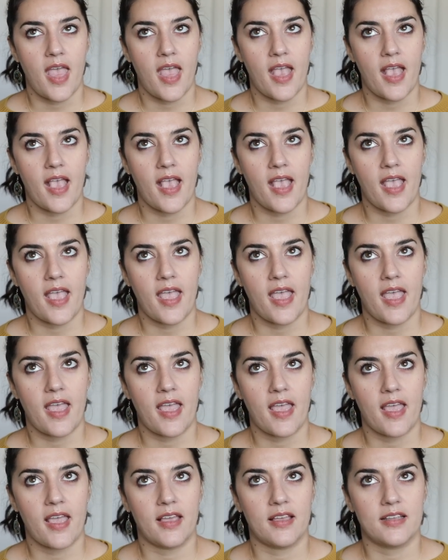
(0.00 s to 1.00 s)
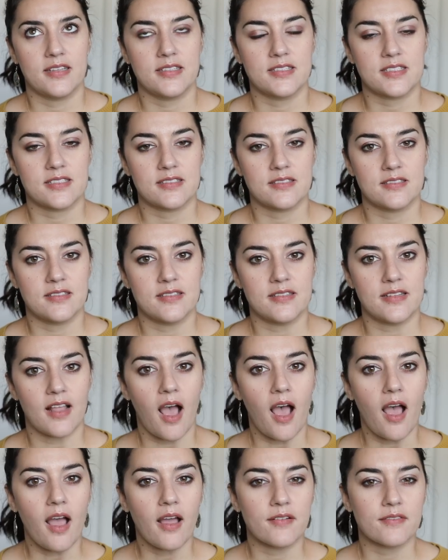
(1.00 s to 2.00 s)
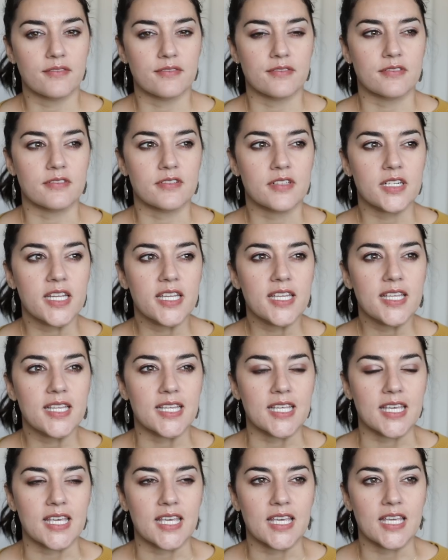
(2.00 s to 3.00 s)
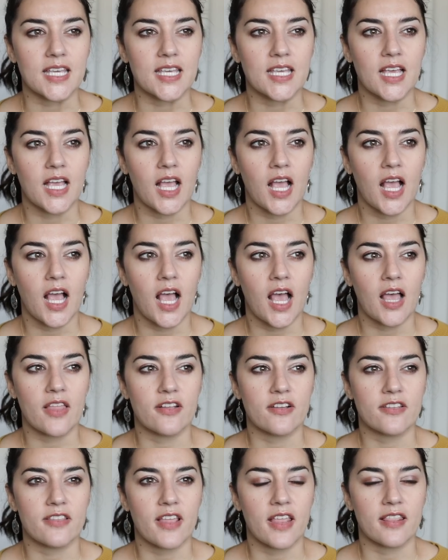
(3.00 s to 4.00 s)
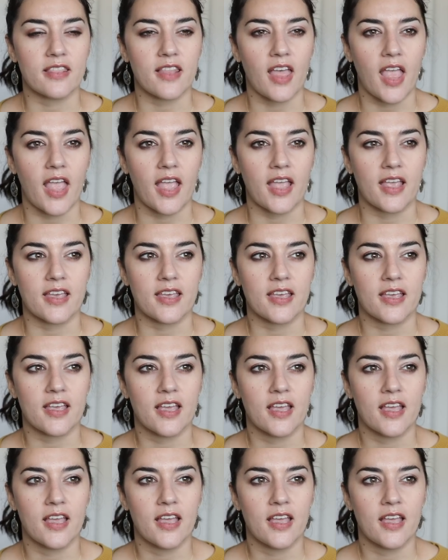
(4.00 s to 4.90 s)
And not really, other than like,